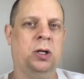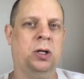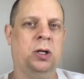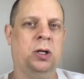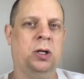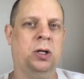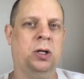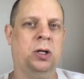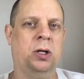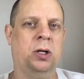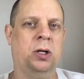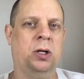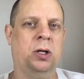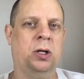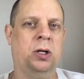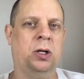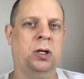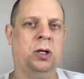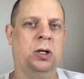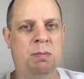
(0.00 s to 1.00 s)
By building
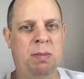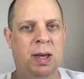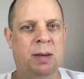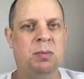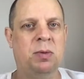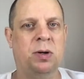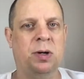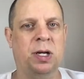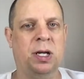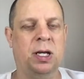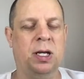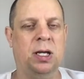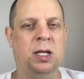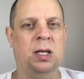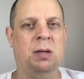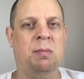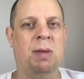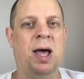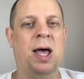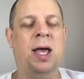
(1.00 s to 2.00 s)
up the memory in
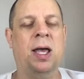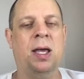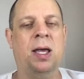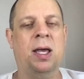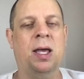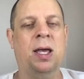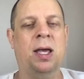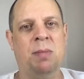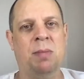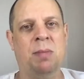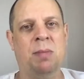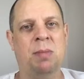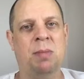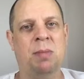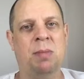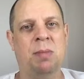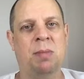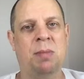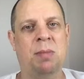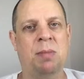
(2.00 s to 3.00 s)
the mind, by
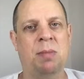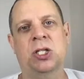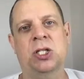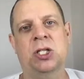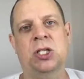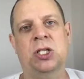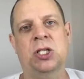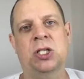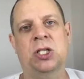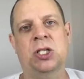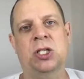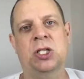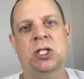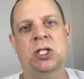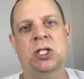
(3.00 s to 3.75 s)
memorizing the chants,